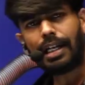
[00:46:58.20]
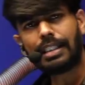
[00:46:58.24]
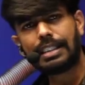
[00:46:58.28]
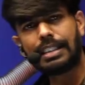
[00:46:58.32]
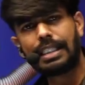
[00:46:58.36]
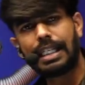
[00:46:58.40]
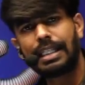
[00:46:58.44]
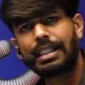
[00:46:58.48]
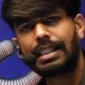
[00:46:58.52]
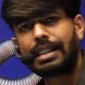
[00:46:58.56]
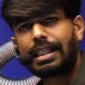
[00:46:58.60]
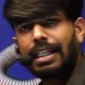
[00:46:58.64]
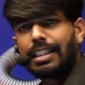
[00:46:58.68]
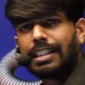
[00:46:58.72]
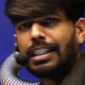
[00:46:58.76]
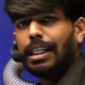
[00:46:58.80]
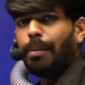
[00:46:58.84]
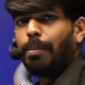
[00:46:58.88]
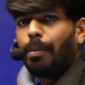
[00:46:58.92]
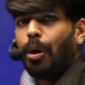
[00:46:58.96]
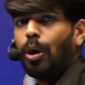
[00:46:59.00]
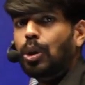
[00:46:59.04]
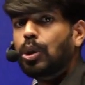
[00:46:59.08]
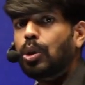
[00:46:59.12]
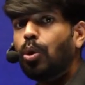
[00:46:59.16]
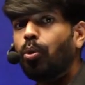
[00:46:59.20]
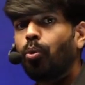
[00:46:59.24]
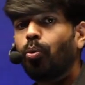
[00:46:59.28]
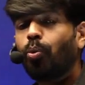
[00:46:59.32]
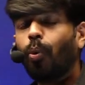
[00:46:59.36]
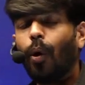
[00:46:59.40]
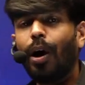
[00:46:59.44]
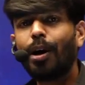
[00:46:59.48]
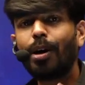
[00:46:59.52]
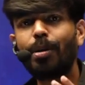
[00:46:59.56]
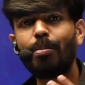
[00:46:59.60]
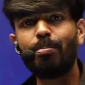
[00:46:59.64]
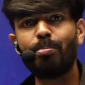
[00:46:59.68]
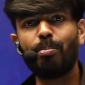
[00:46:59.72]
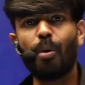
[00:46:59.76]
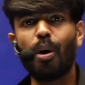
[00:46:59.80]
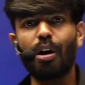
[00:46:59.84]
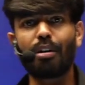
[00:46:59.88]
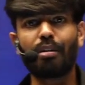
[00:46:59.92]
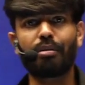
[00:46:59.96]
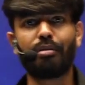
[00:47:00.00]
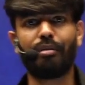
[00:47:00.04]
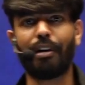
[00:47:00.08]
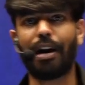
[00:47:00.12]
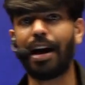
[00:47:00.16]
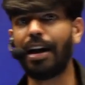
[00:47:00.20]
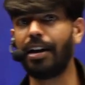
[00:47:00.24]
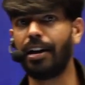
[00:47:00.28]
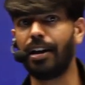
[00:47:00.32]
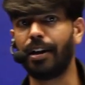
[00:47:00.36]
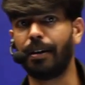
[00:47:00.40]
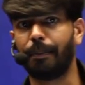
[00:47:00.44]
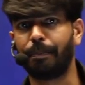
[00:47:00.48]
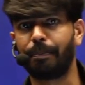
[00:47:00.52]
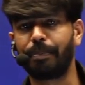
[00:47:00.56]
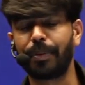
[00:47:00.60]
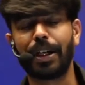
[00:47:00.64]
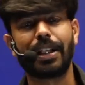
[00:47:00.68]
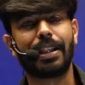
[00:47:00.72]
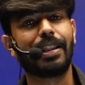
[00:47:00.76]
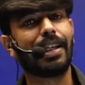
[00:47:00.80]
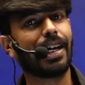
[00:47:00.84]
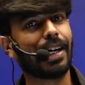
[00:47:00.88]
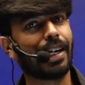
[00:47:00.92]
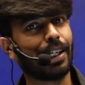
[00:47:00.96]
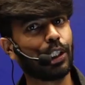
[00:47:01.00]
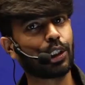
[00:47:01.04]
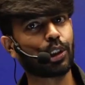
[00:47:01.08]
discuss about one more phylum, that is